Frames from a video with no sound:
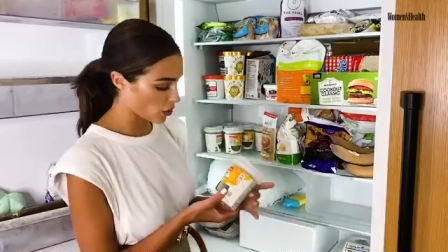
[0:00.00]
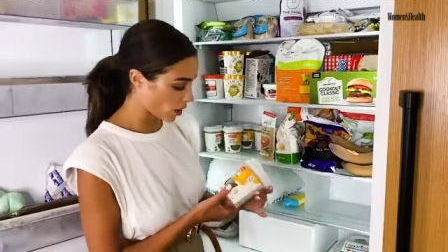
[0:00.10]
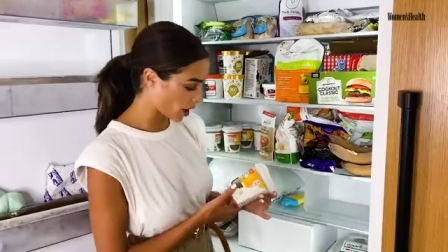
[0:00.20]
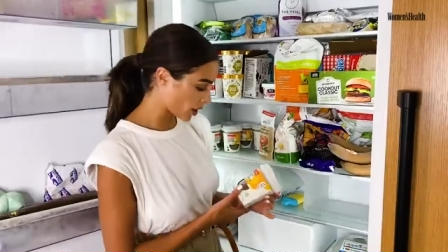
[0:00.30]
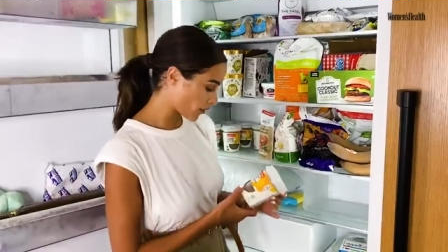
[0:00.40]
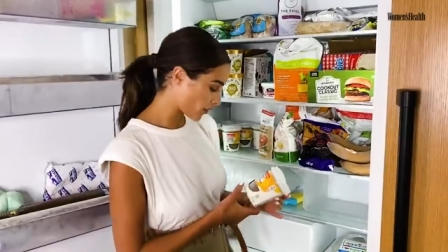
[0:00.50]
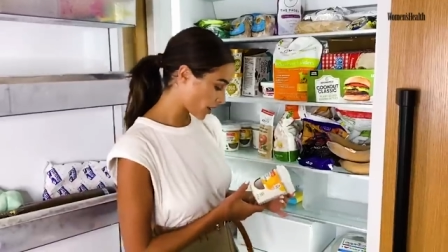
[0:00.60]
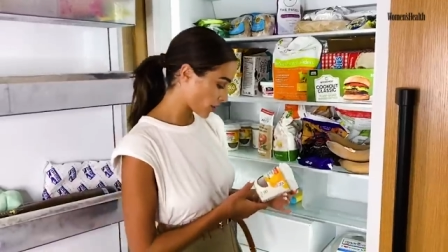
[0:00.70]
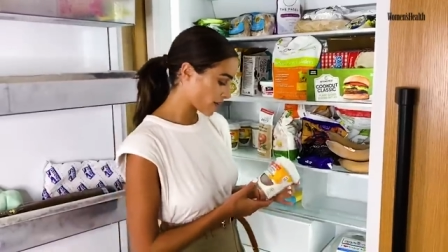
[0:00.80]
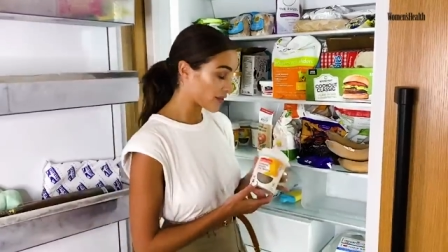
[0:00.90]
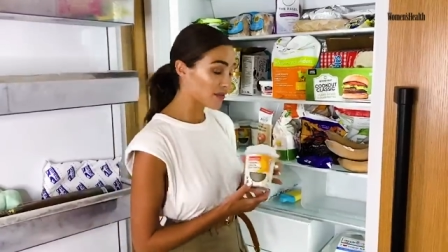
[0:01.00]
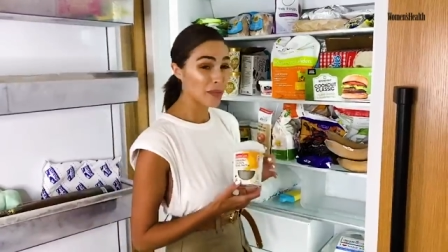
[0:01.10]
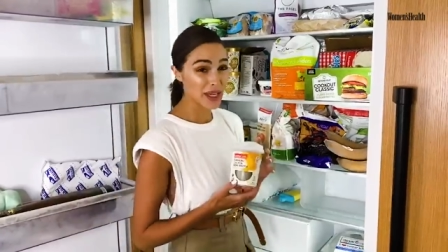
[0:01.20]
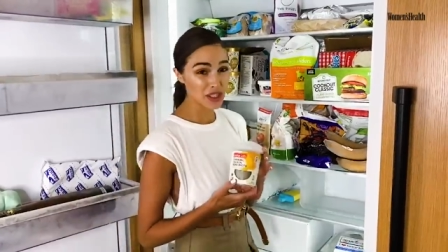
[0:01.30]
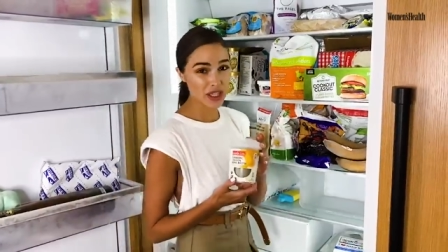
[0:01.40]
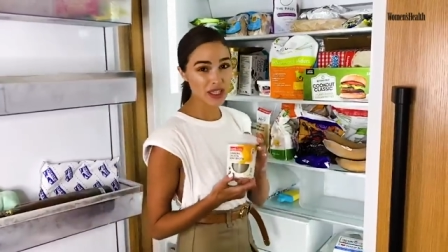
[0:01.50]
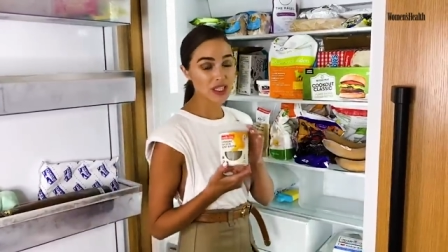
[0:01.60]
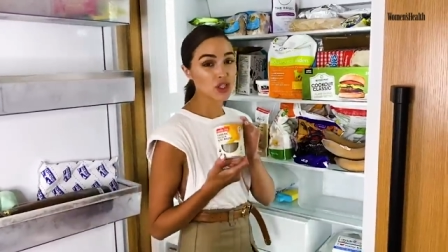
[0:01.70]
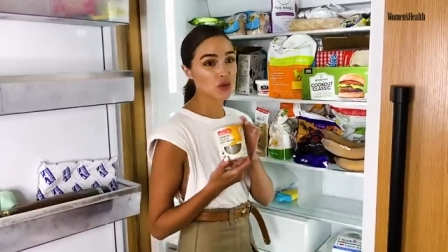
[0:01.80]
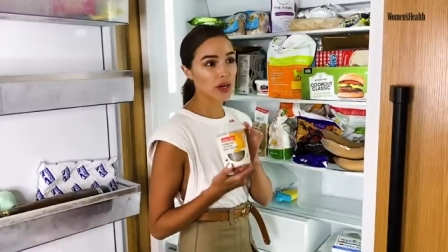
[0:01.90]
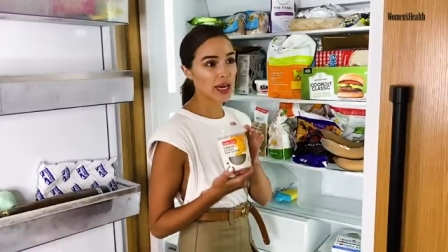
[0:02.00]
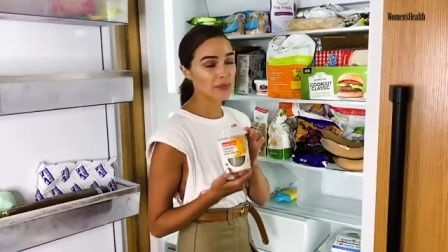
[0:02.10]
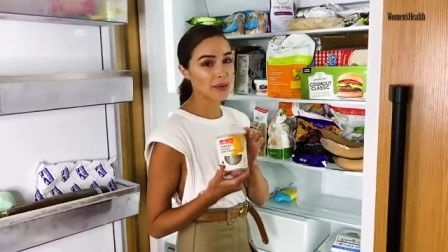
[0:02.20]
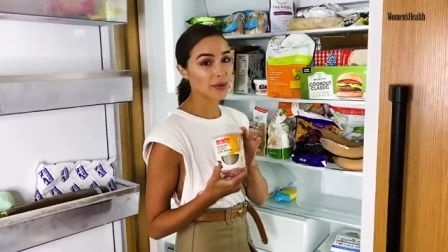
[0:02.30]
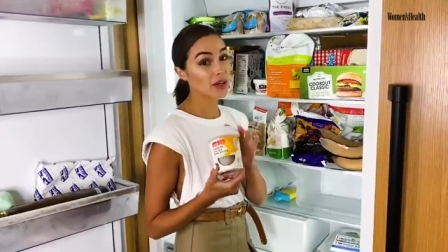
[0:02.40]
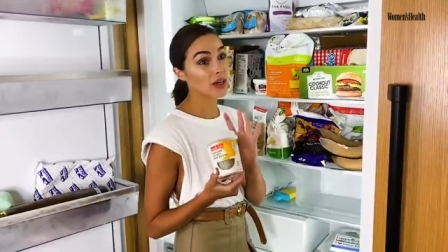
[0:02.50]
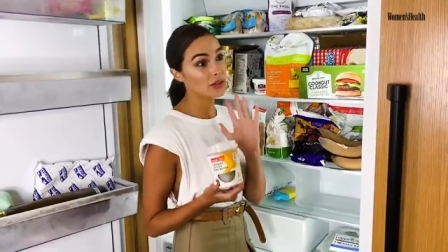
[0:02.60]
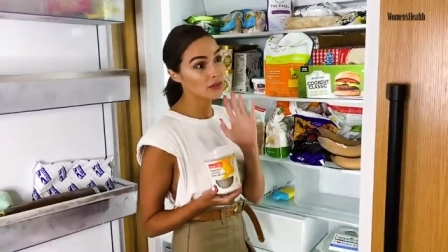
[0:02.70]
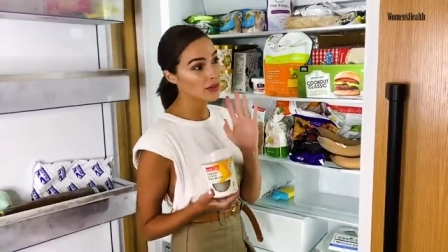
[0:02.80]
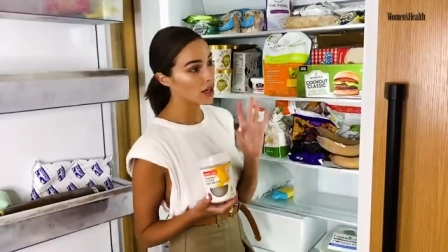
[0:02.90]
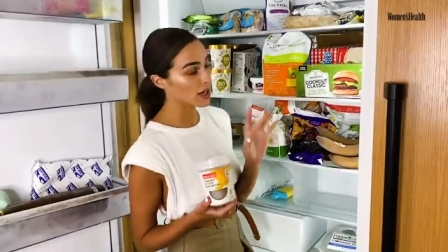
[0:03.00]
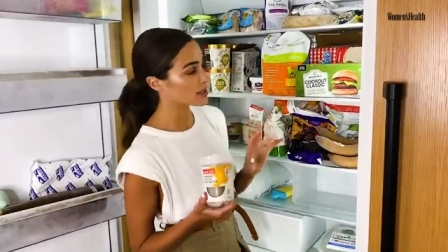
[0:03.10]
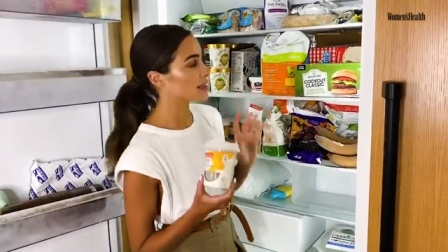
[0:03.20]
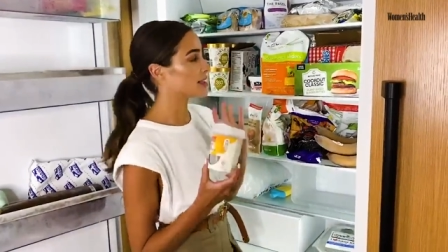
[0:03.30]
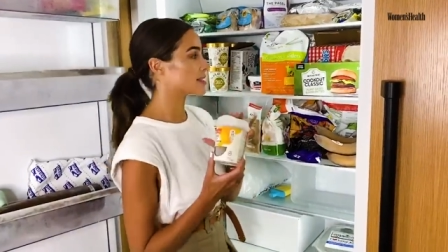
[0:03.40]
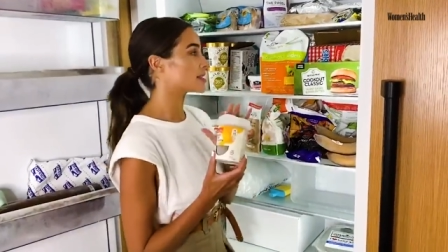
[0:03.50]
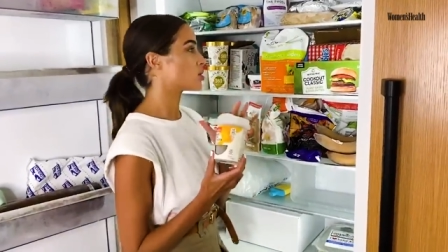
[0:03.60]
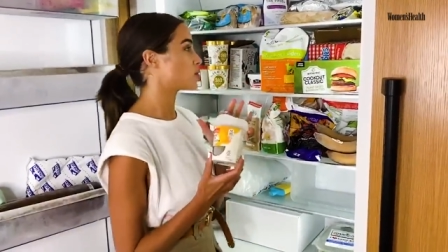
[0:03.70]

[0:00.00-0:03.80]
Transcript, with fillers: or you feel like you have inflammation. This is great. Maybe you're hungover. Honestly, this is a